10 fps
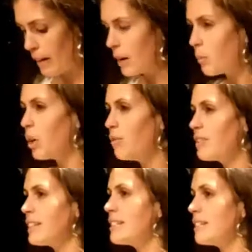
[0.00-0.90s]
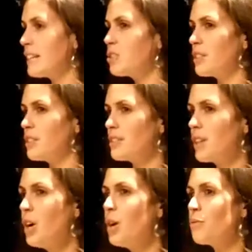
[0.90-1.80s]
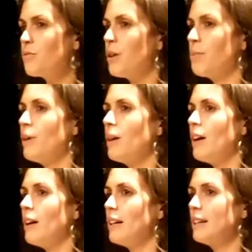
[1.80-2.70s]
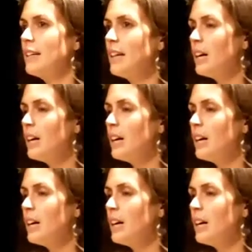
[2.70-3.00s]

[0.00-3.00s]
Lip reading: And we offer these sessions from our